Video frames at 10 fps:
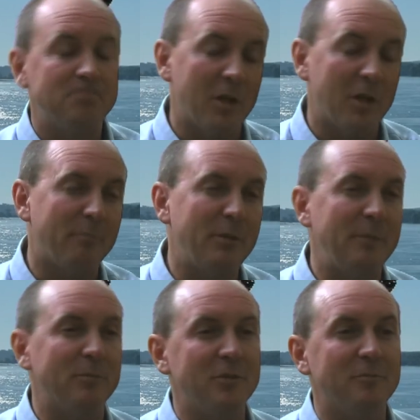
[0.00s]
A lot of
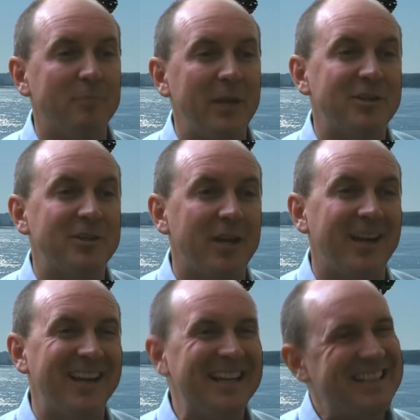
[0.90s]
people may
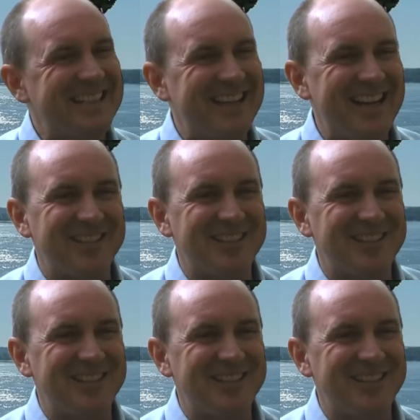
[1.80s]
say, it